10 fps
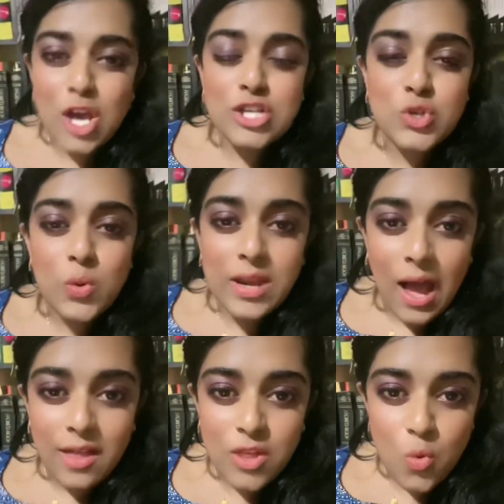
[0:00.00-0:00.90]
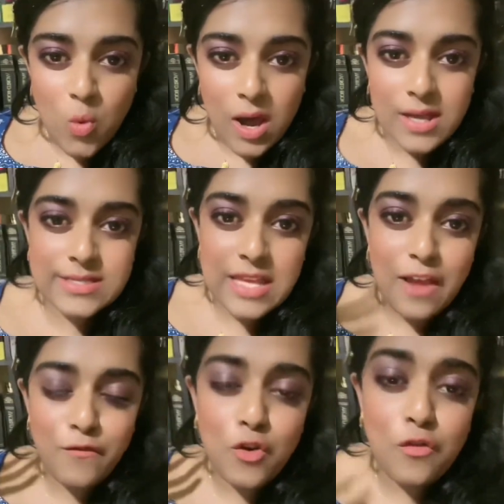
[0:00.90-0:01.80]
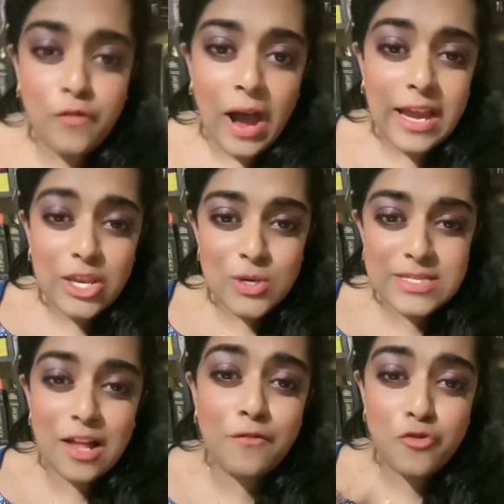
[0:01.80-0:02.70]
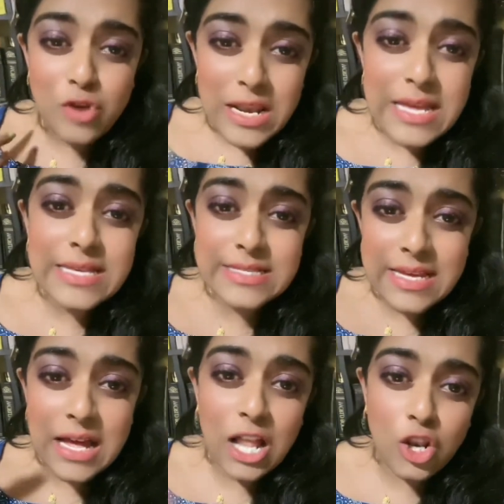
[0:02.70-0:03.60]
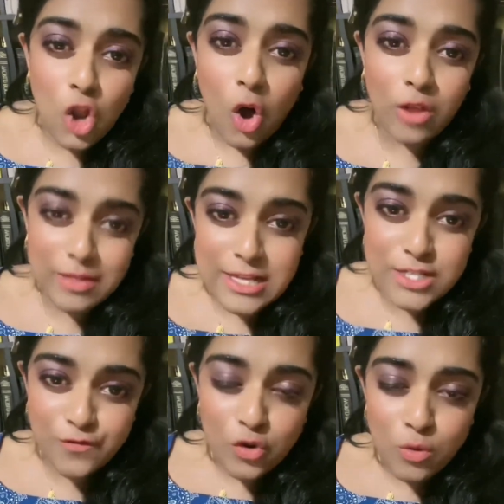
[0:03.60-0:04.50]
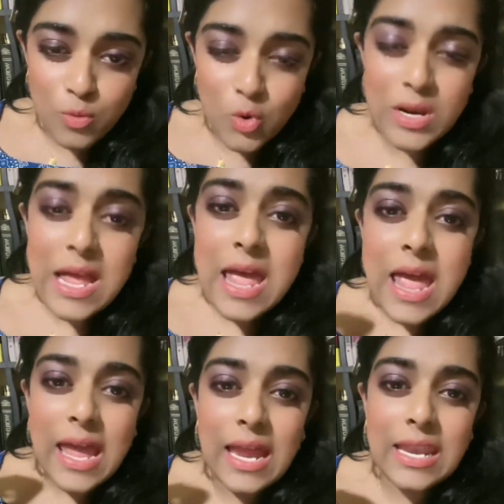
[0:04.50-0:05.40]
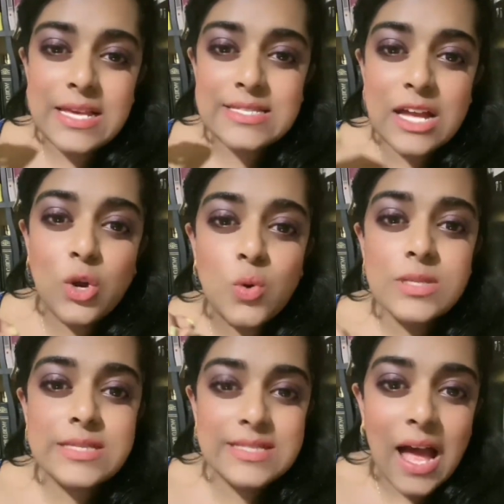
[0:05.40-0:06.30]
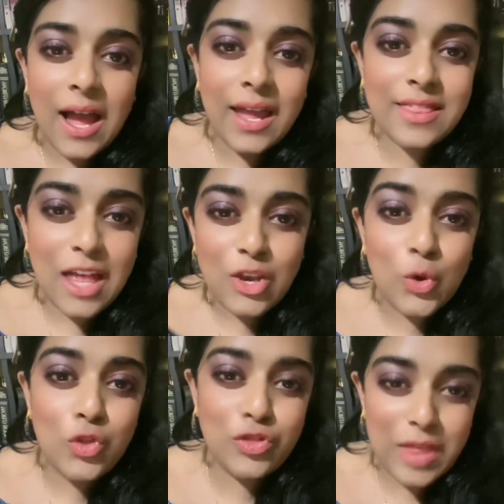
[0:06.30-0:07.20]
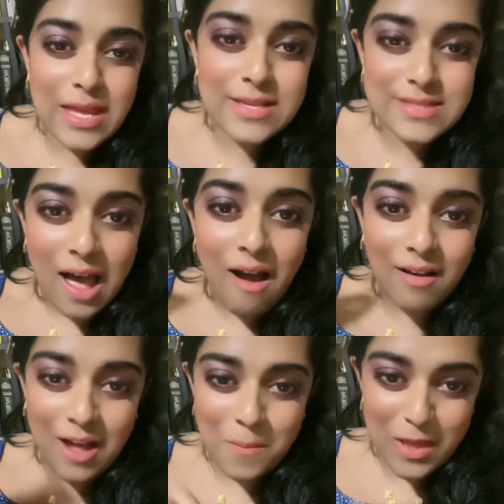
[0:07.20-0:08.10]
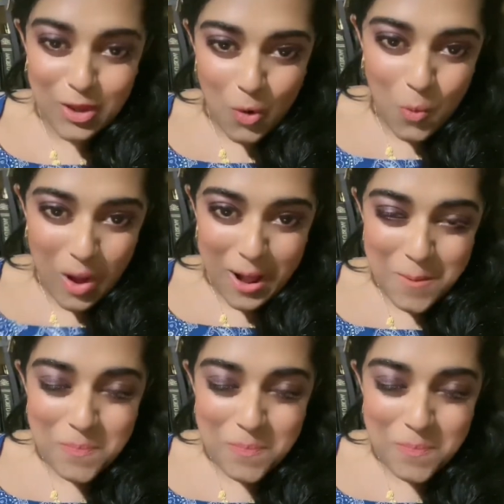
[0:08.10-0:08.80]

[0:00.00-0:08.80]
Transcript: So, in other words, if you find yourself releasing a lot this full moon, it is a good sign that good things are coming your way.